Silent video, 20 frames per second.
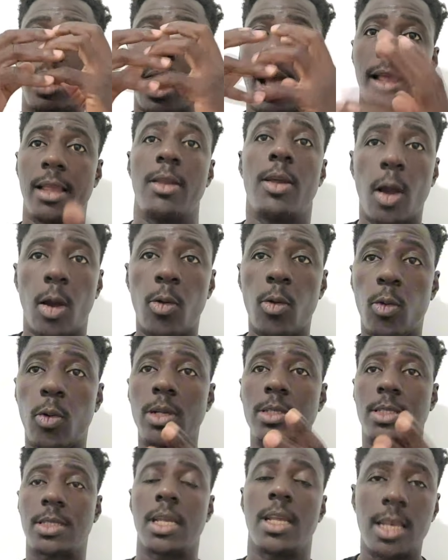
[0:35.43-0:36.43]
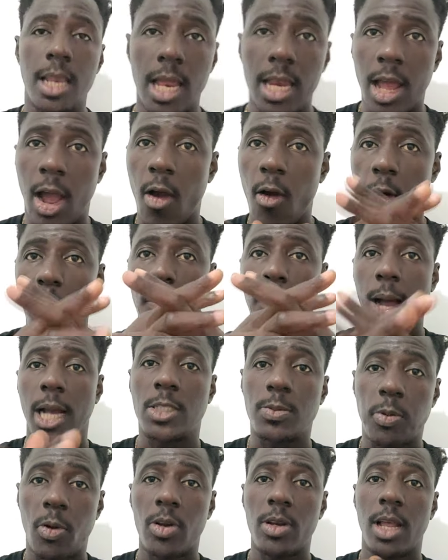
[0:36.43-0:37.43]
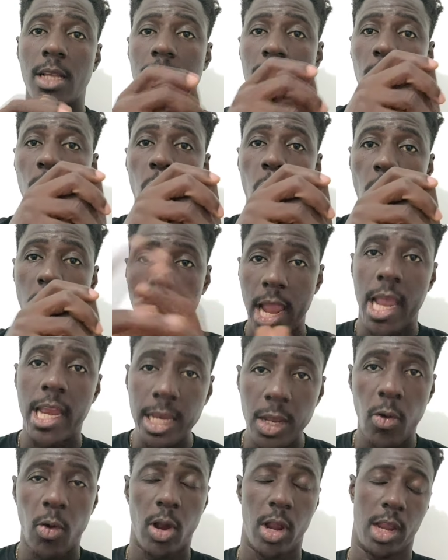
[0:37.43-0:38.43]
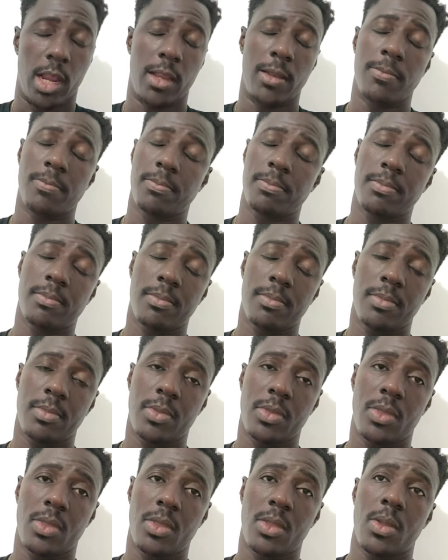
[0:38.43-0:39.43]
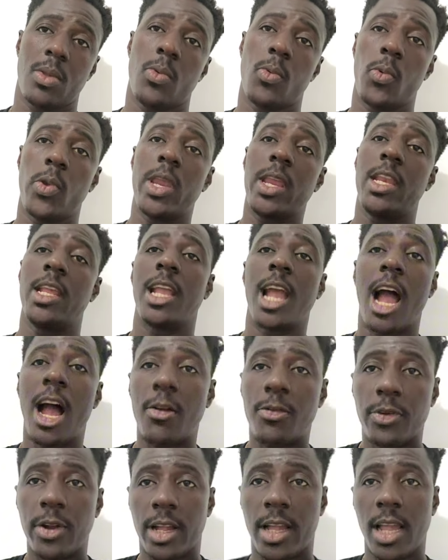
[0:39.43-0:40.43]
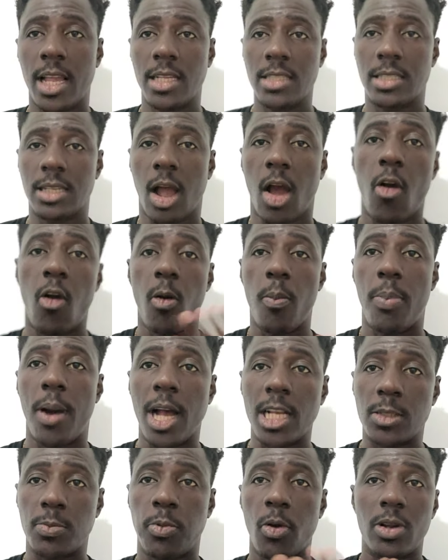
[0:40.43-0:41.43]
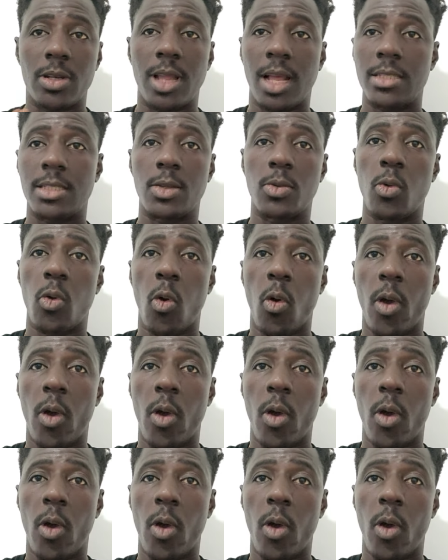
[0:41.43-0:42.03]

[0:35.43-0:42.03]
I always say that our passport doesn't go anywhere. We the Africans, our passport doesn't